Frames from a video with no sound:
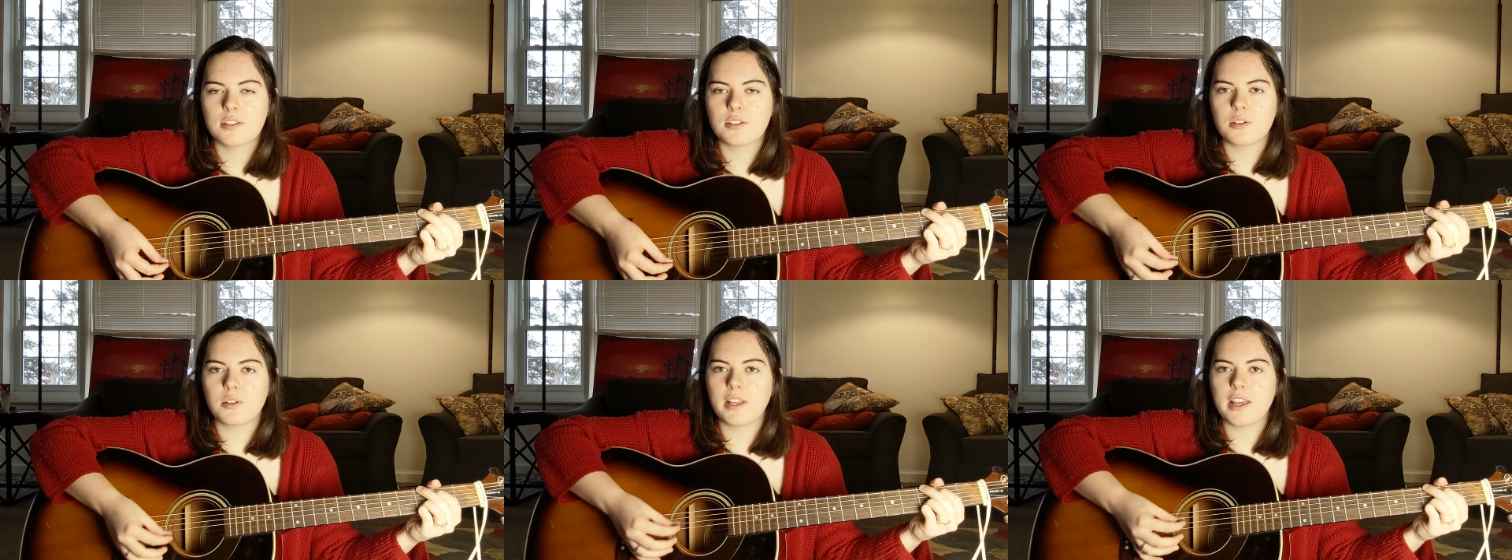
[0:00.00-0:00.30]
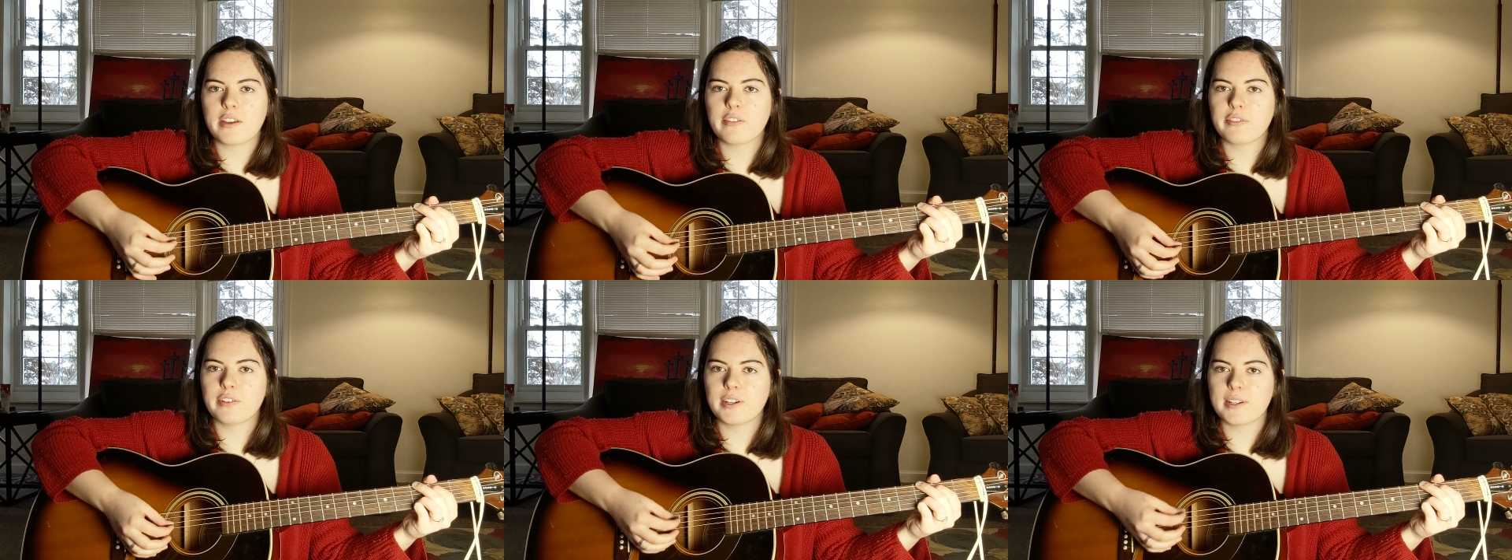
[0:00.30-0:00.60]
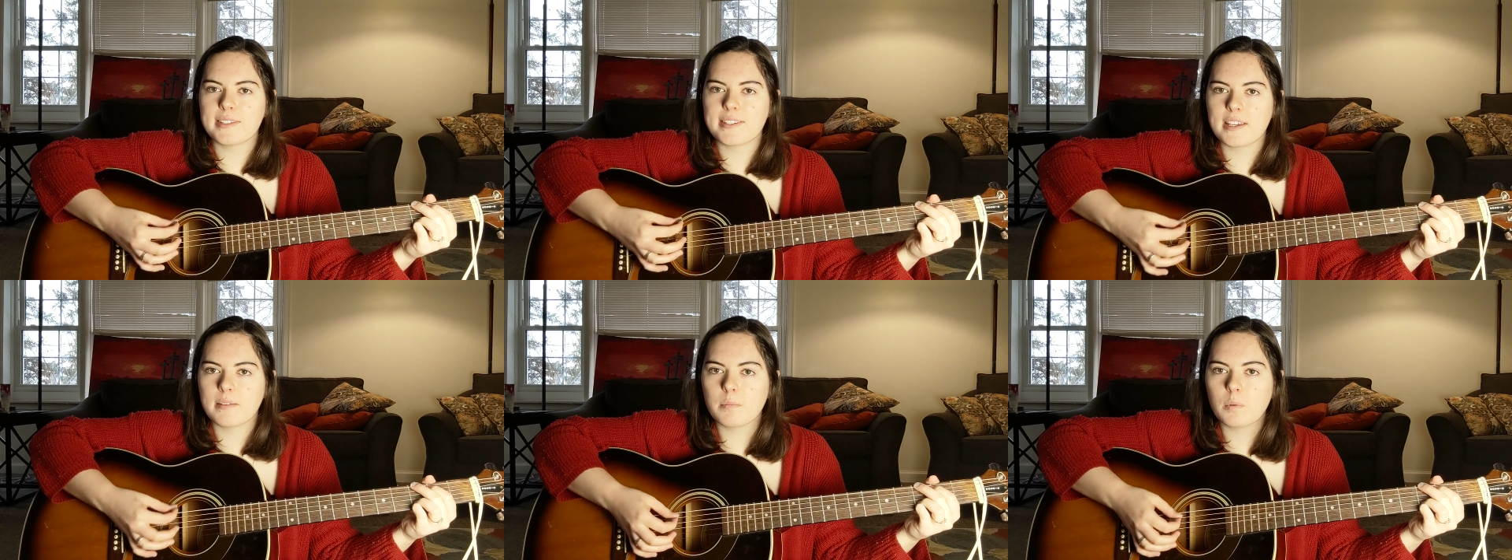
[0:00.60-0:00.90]
So like
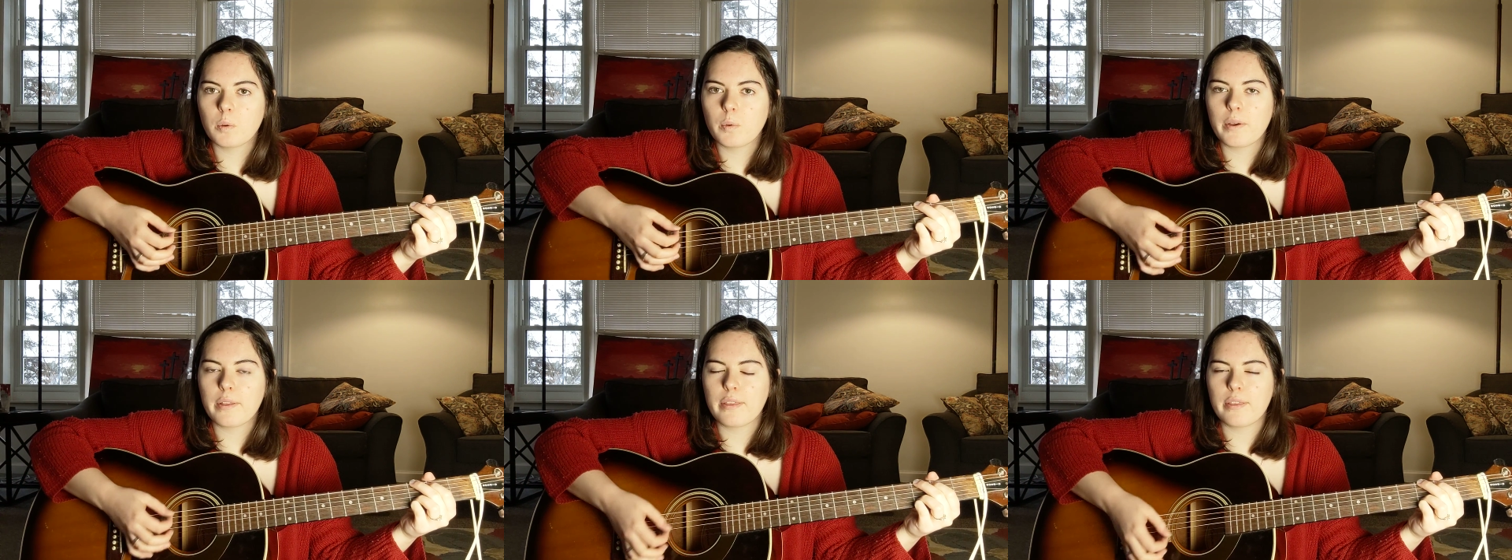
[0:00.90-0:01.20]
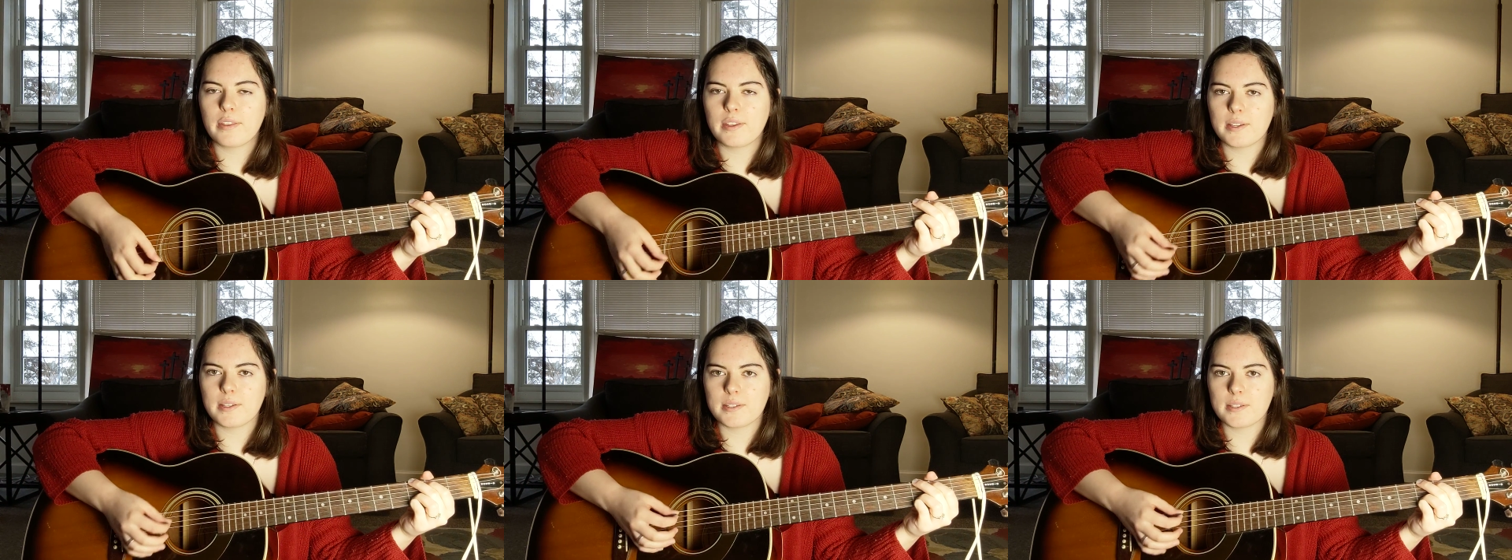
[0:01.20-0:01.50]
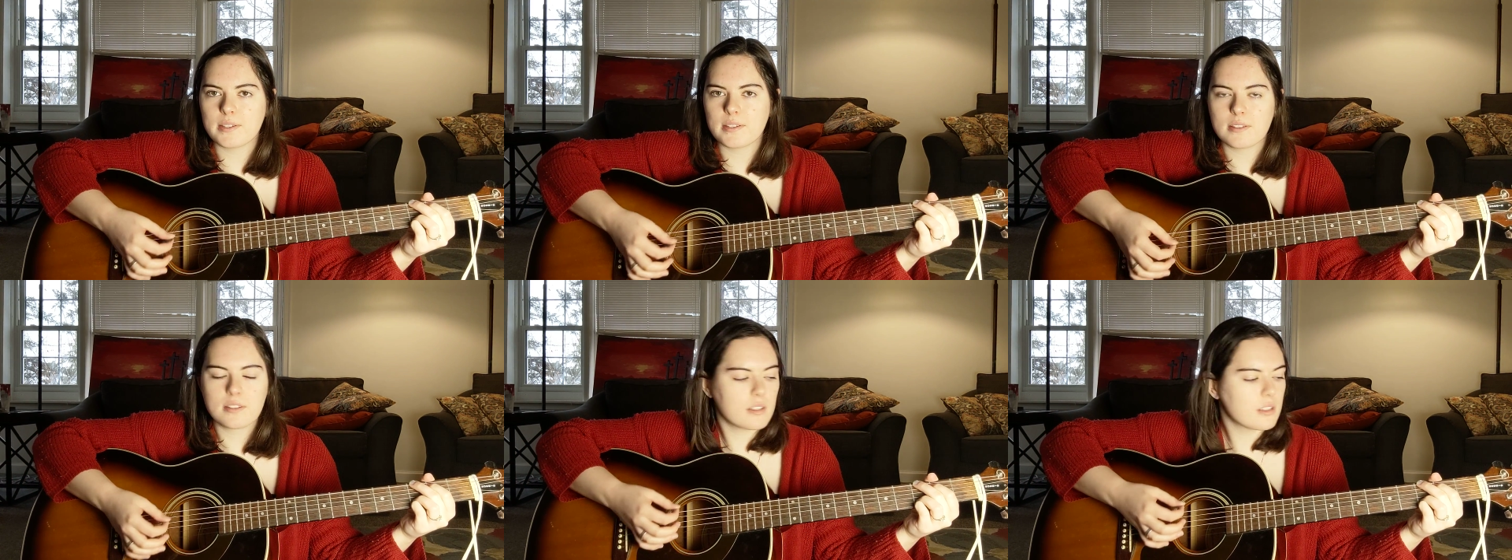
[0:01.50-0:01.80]
for example with
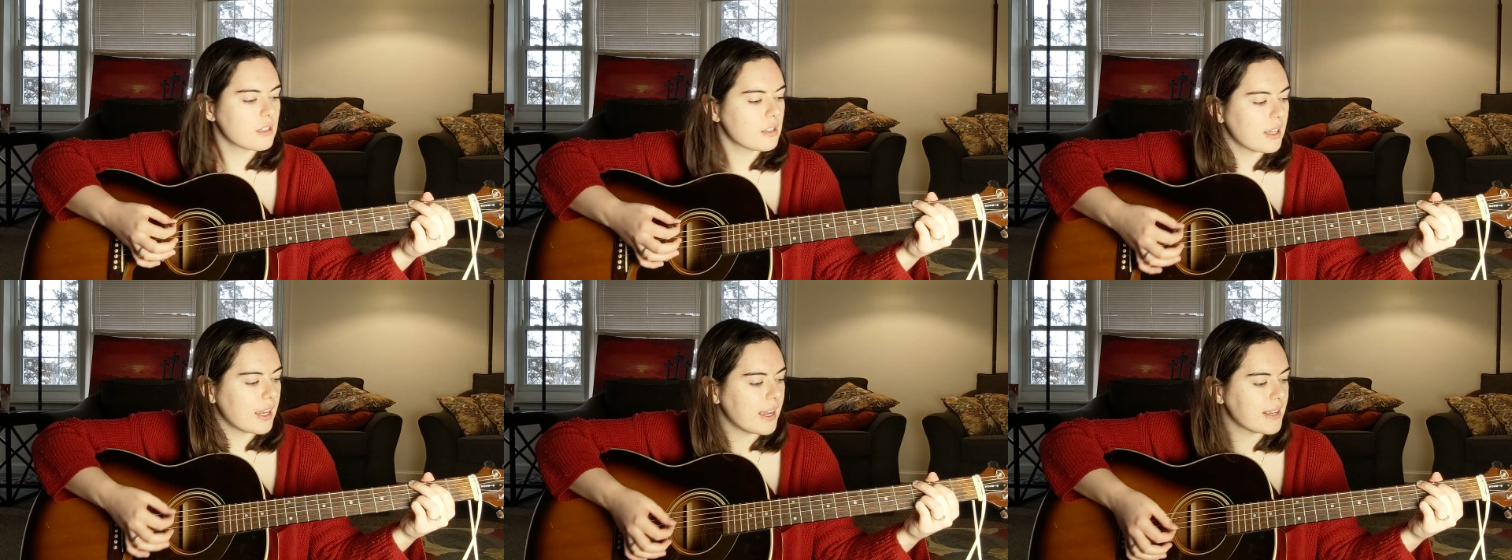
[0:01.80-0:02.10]
these,